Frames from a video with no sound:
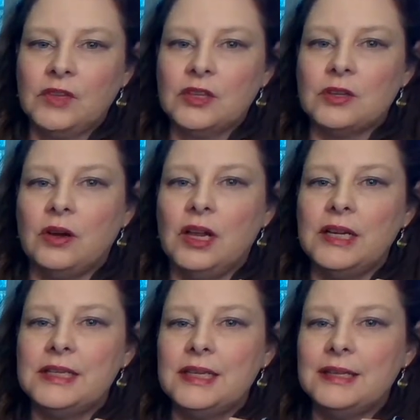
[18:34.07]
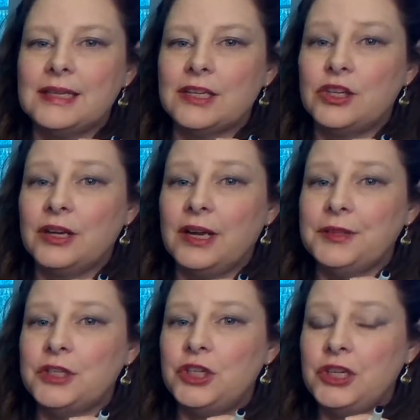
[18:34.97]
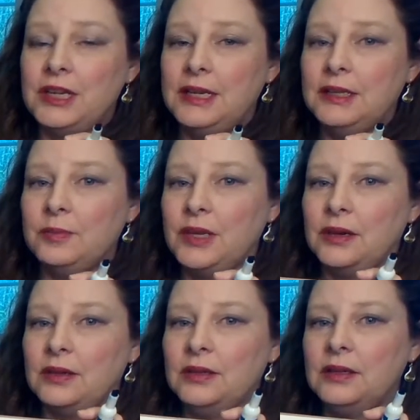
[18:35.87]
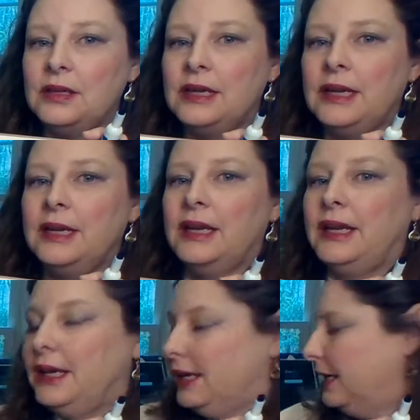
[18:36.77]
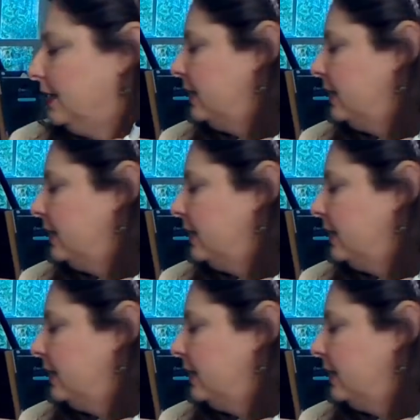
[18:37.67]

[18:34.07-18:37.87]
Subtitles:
So all I did is I took out the G in the middle, and